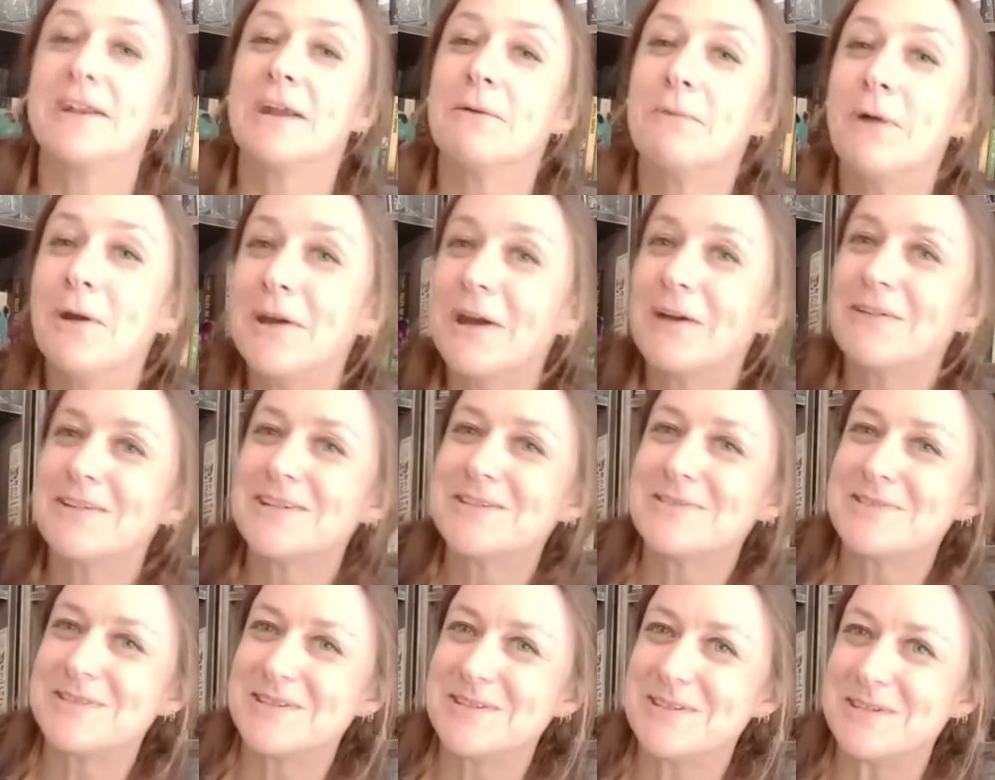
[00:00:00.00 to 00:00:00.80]
I won't go
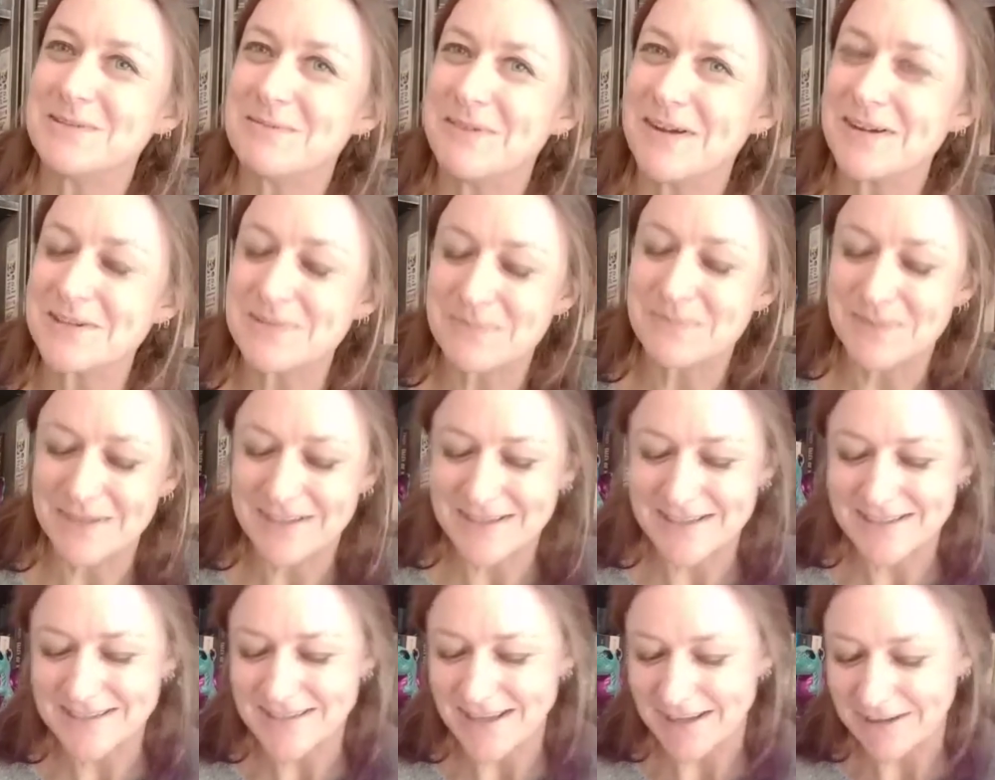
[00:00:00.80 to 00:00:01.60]
into it too much
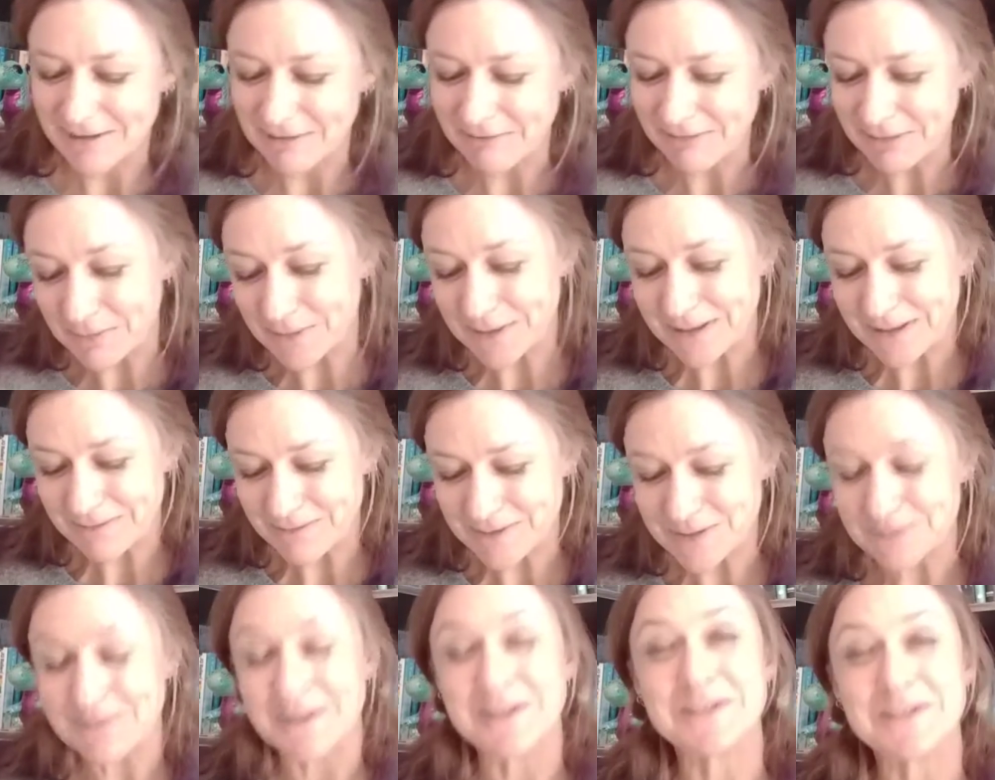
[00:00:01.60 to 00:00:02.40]
because I don't really want to
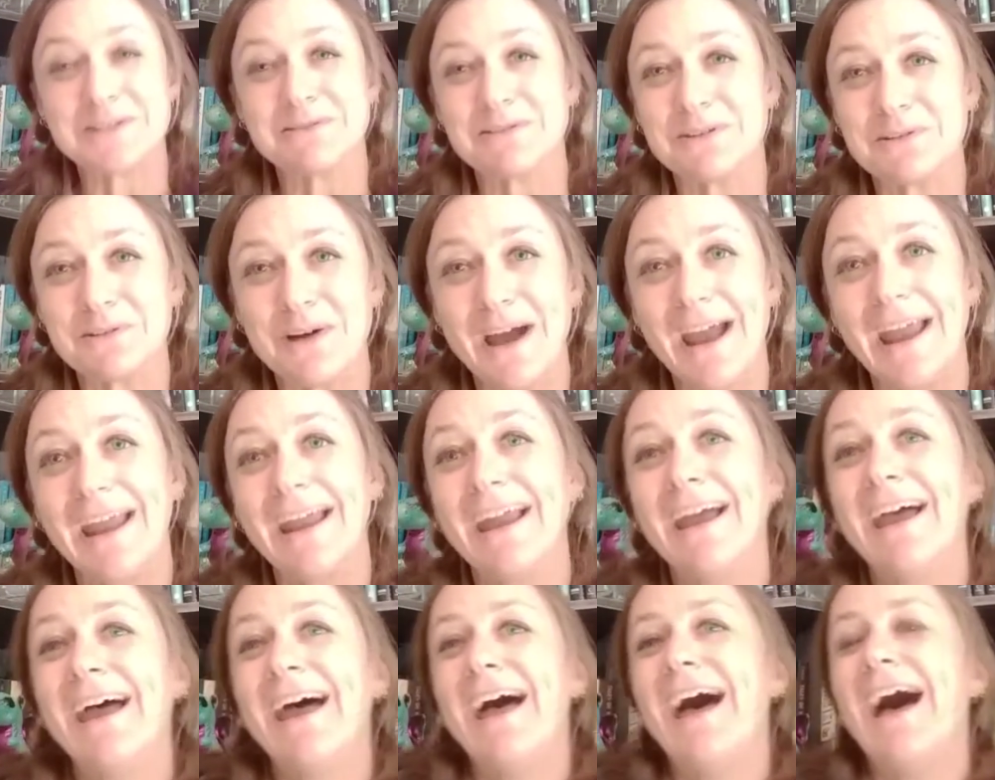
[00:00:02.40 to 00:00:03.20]
give too much of it away.
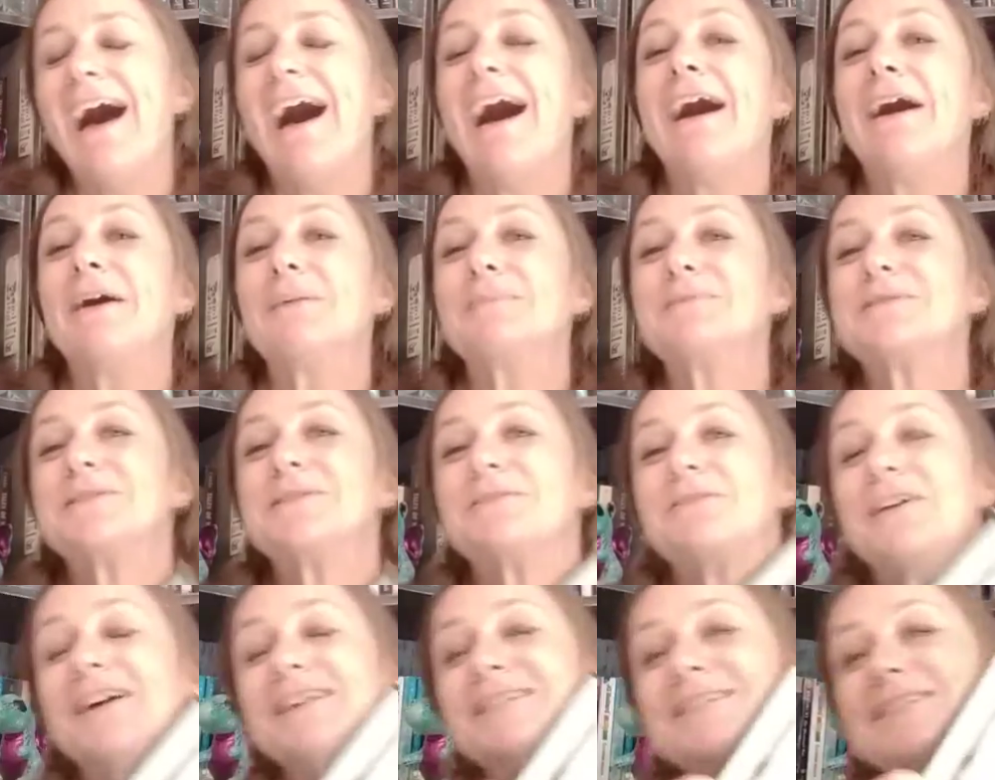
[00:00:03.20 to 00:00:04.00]

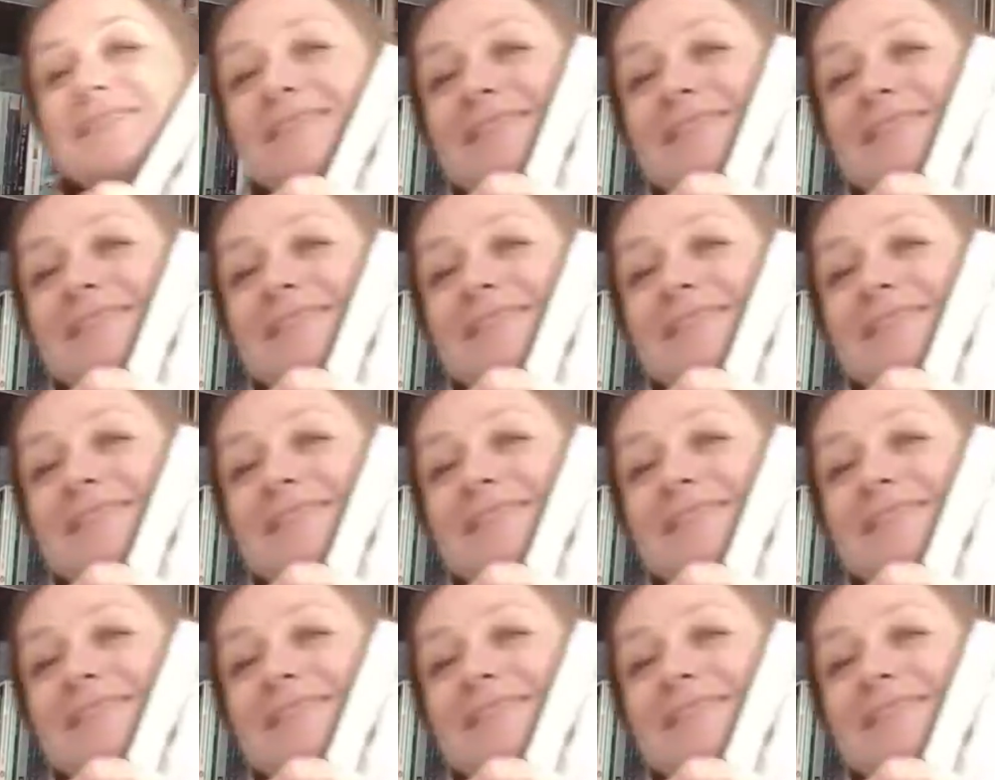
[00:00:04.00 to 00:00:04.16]
Suffice to